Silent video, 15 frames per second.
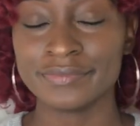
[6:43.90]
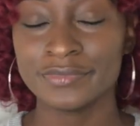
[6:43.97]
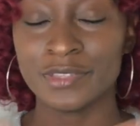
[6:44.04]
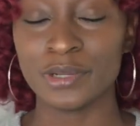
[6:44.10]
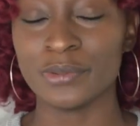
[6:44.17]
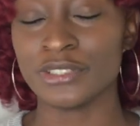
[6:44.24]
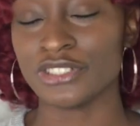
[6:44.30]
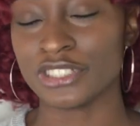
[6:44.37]

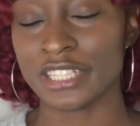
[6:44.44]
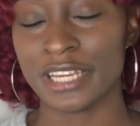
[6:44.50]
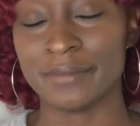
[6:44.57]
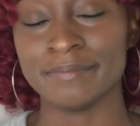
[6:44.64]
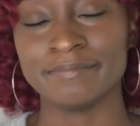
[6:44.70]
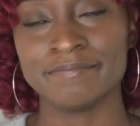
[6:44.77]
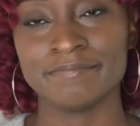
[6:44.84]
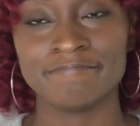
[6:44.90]
don't waste your time.
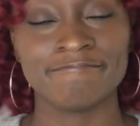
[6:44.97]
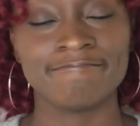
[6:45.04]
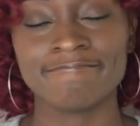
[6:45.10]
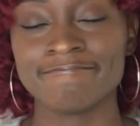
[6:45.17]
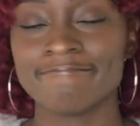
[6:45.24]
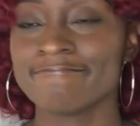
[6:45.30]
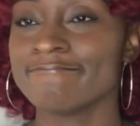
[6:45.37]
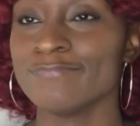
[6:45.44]

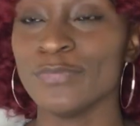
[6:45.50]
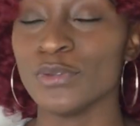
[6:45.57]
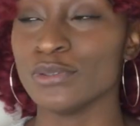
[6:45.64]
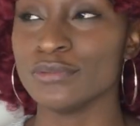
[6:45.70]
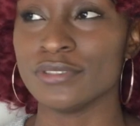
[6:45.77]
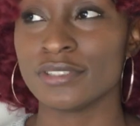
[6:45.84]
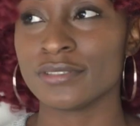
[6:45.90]
Don't.